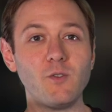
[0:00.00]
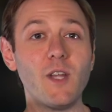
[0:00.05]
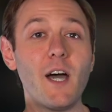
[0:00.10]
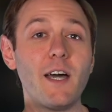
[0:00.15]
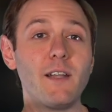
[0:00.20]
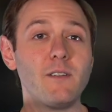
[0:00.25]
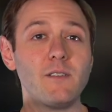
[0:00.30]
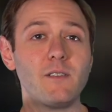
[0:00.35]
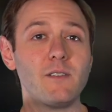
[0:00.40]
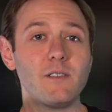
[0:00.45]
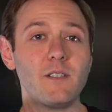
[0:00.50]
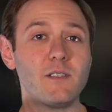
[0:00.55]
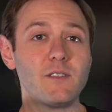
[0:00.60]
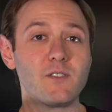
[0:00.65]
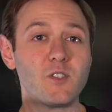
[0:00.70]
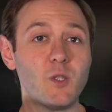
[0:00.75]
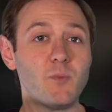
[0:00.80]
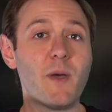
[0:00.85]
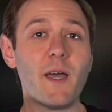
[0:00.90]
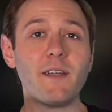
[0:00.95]
Not a
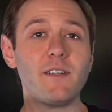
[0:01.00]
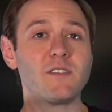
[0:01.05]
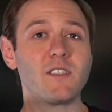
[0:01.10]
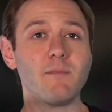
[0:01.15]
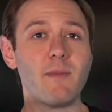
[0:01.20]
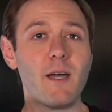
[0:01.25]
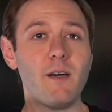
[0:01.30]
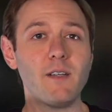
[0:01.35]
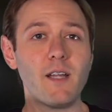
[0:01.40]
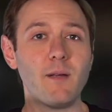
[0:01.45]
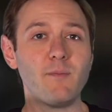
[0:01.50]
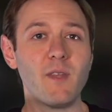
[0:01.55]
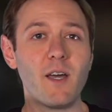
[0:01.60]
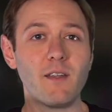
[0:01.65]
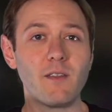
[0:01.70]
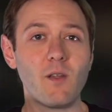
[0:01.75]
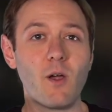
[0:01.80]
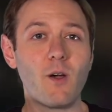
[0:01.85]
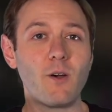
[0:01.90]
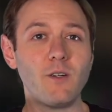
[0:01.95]
stupendous amount. I'm
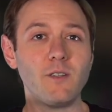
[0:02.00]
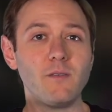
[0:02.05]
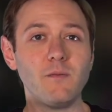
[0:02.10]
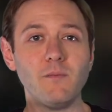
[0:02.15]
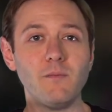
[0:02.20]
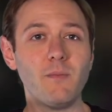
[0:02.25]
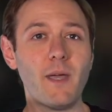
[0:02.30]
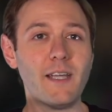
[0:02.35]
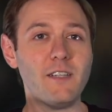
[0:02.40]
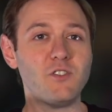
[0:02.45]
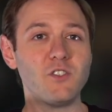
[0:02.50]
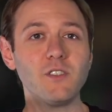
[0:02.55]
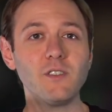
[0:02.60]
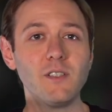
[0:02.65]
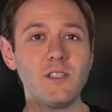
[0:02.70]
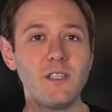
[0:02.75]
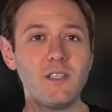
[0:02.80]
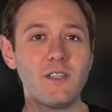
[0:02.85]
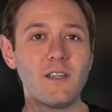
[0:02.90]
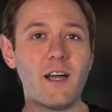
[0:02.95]
not an art
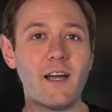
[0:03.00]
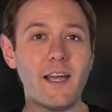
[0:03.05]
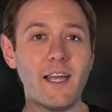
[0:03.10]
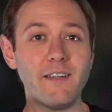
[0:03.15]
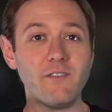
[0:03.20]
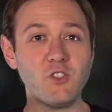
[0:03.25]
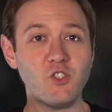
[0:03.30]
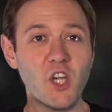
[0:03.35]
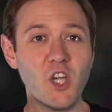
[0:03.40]
major. I have a